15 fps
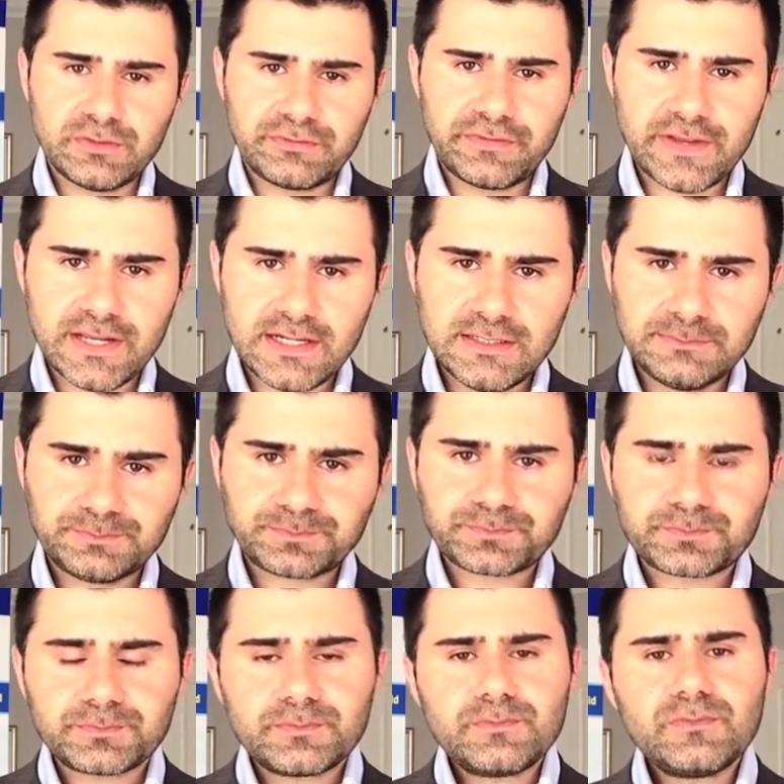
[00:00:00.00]
fear
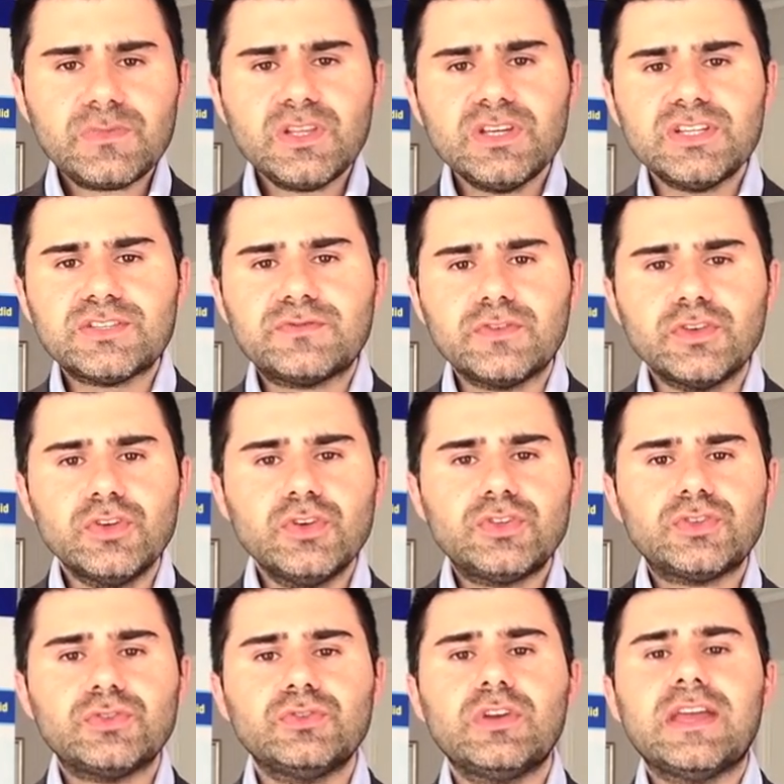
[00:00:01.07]
is for you
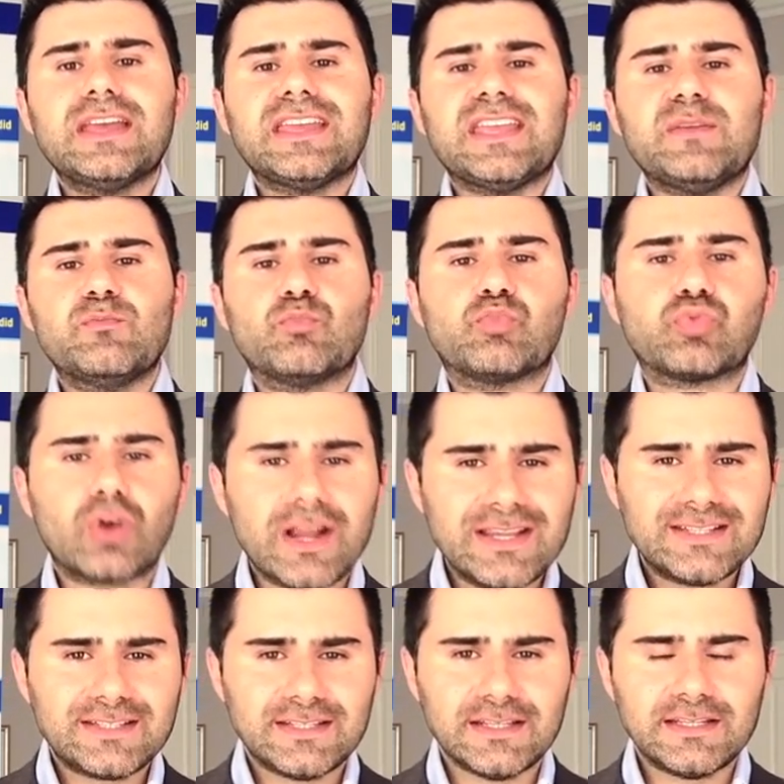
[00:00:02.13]
to
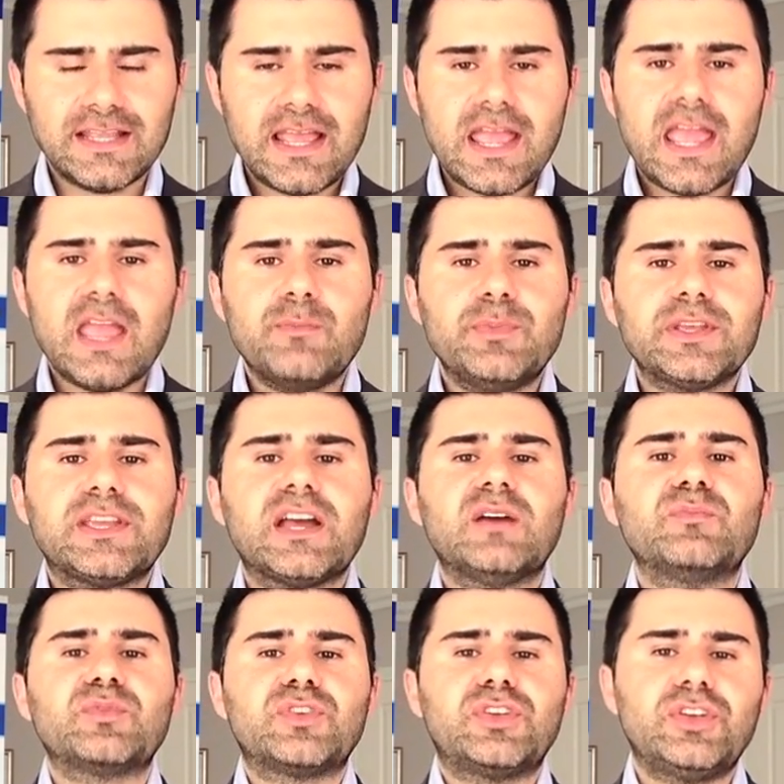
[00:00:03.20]
embrace it and
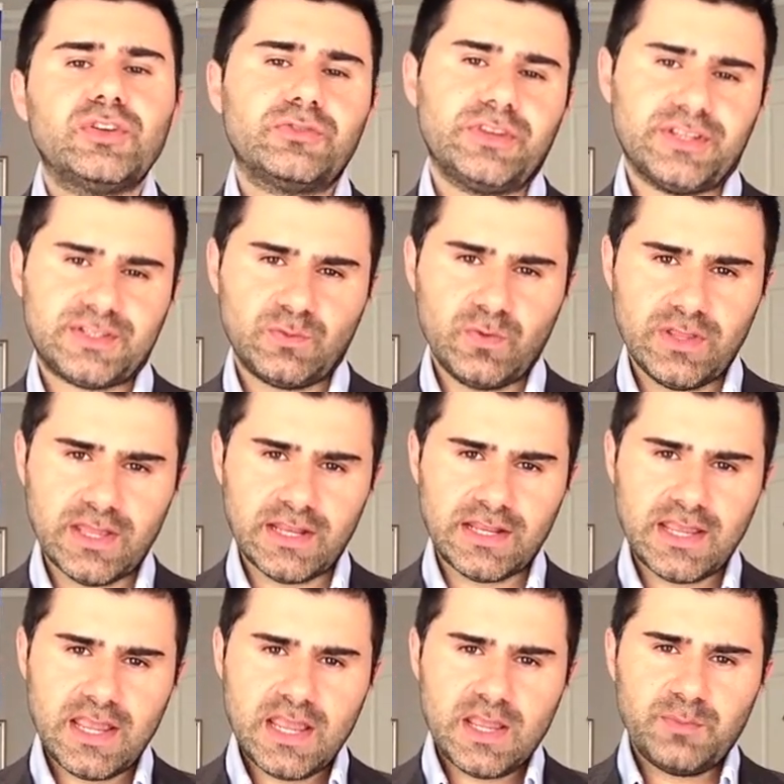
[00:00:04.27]
become curious with it.
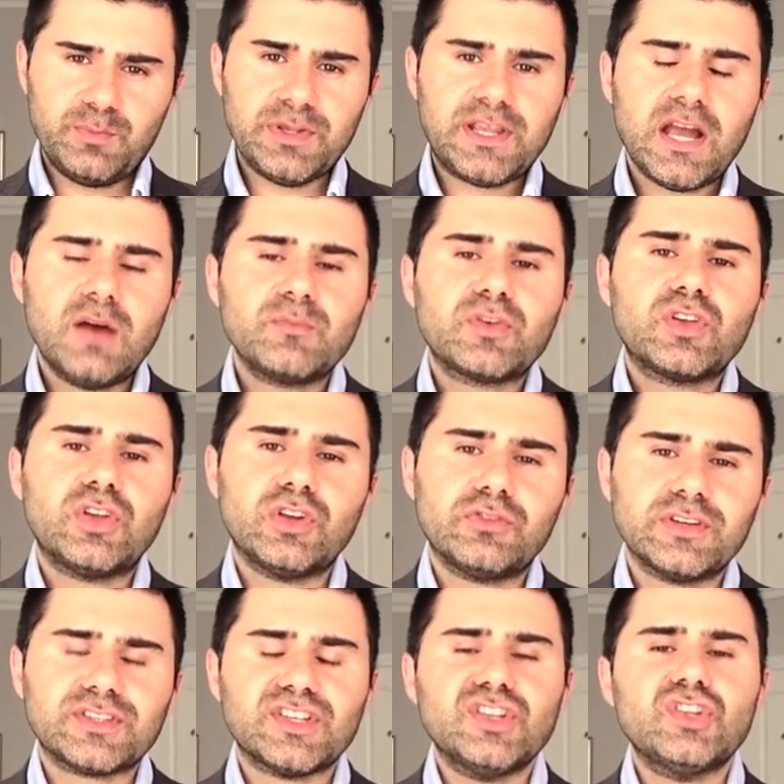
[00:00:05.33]
Become
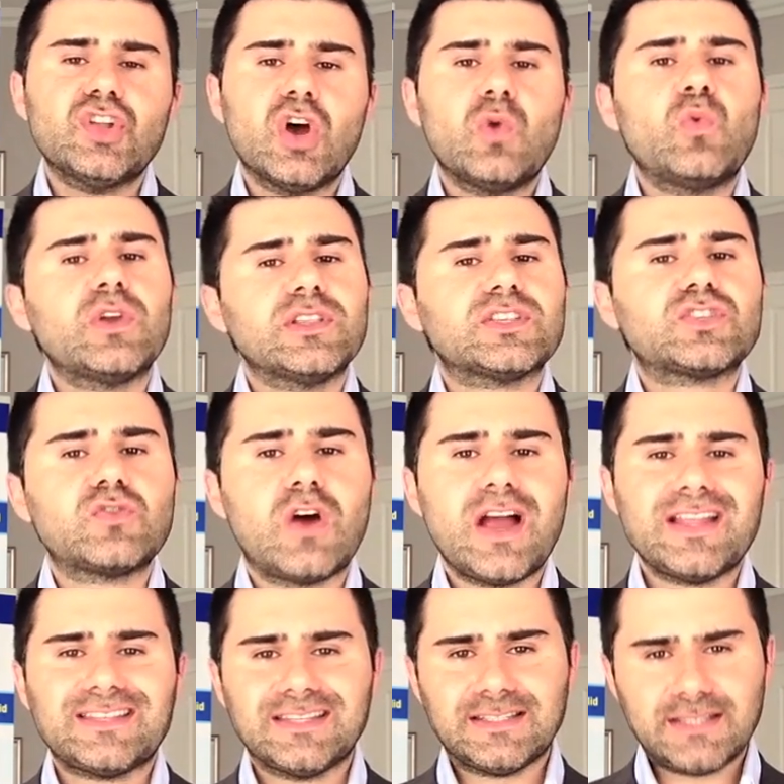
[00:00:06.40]
curious and know what it's
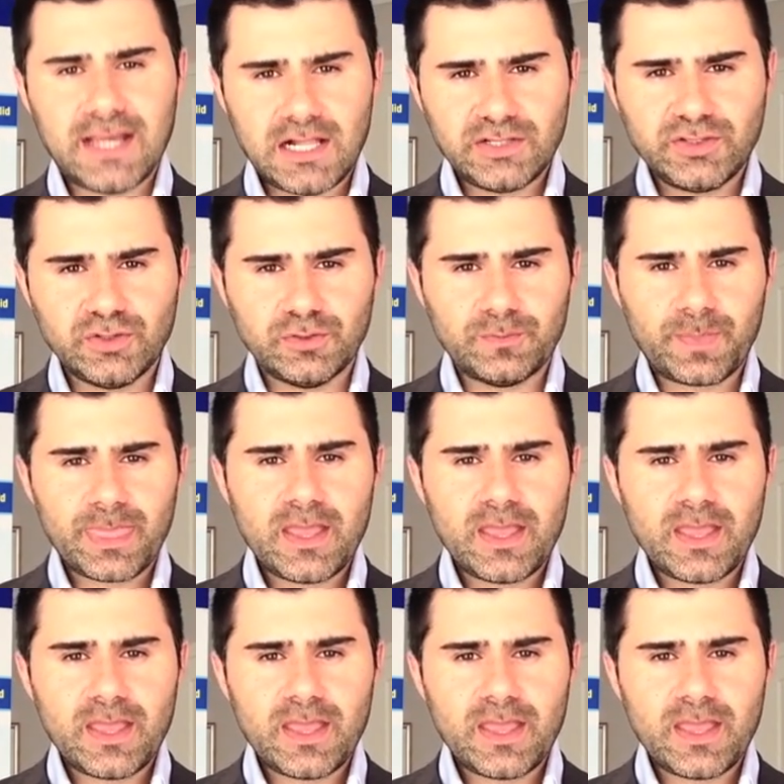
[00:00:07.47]
trying to tell you.